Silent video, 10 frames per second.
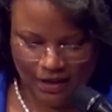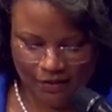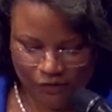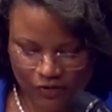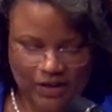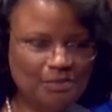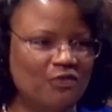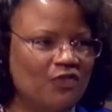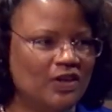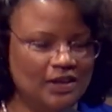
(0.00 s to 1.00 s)
a
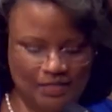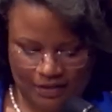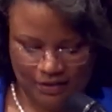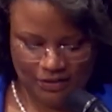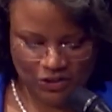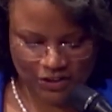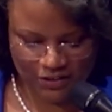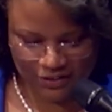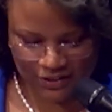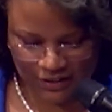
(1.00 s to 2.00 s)
freedom faith
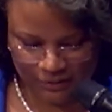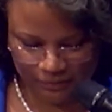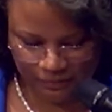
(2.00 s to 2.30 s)
church.